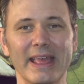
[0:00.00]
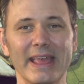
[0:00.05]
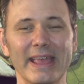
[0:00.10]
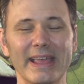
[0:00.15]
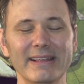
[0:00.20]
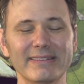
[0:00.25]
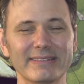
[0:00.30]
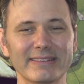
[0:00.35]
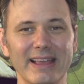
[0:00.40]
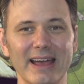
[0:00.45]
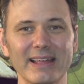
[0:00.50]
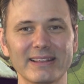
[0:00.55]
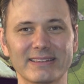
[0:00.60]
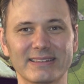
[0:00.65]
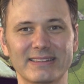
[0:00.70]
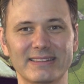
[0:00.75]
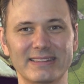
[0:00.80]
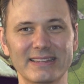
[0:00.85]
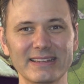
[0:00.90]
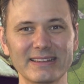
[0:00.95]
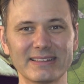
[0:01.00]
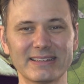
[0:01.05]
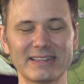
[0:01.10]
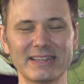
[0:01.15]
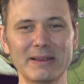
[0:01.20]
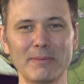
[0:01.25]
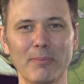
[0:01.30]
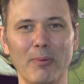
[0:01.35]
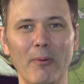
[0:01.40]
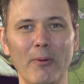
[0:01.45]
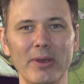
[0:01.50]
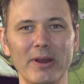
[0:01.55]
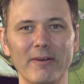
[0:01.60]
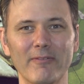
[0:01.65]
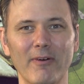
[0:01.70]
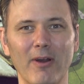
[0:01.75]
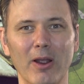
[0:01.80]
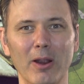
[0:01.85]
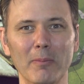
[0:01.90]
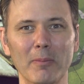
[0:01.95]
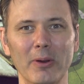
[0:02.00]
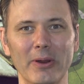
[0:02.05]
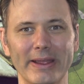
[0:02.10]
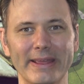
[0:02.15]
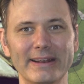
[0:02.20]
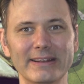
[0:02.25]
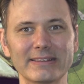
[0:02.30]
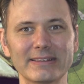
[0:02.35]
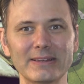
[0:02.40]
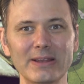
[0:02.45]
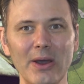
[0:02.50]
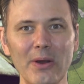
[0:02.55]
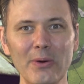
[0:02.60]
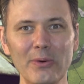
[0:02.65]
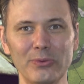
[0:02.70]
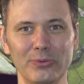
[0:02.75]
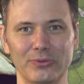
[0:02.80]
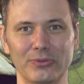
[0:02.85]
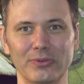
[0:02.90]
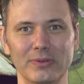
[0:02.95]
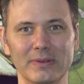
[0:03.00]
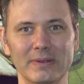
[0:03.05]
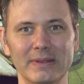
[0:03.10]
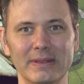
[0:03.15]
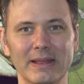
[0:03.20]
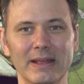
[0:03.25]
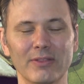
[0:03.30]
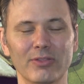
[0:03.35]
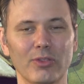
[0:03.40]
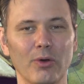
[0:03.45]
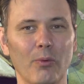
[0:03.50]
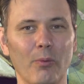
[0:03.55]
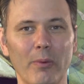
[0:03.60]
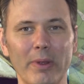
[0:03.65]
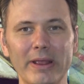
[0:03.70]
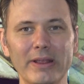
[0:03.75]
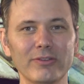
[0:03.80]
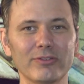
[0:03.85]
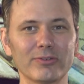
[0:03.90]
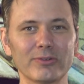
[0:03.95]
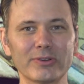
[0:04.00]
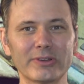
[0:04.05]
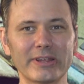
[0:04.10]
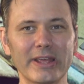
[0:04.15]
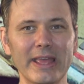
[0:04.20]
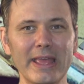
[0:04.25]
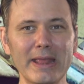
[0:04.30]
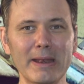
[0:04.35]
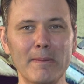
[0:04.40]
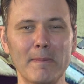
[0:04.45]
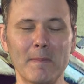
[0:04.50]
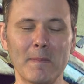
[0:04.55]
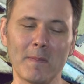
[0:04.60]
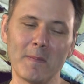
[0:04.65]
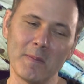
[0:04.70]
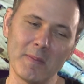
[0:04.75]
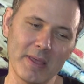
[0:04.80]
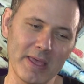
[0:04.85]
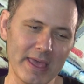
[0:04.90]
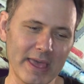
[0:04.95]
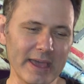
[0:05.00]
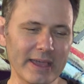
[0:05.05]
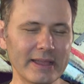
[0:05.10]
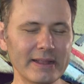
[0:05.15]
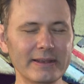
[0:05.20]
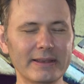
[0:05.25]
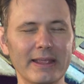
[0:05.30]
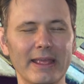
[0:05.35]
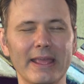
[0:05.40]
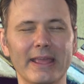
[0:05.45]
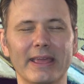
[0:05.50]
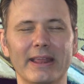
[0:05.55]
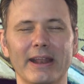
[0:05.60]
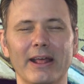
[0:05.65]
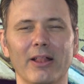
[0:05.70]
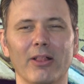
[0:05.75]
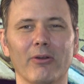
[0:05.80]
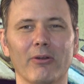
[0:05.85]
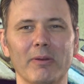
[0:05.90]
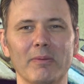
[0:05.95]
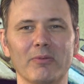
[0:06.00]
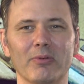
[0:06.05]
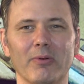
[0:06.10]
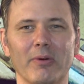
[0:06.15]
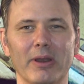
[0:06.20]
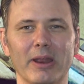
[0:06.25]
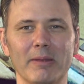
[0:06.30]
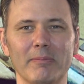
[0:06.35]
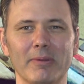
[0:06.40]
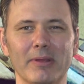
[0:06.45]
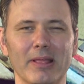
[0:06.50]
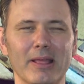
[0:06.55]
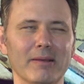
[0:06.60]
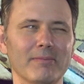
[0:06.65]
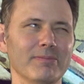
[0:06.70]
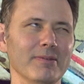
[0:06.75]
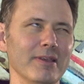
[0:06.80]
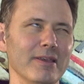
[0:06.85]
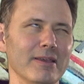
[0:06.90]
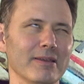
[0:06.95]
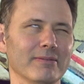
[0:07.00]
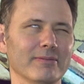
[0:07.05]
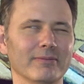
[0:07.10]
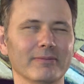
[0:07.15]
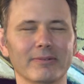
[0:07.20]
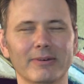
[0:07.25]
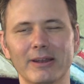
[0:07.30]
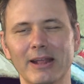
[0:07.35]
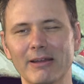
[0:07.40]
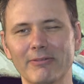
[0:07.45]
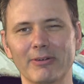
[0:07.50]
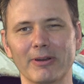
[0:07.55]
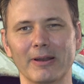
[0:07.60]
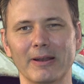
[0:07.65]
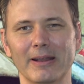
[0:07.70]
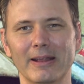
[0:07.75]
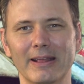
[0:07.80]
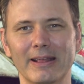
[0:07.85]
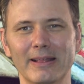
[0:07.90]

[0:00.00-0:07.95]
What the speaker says: It's got 16 point of armor in its nose. The wings are 10. It can take an LRM-20 and be like, whatever.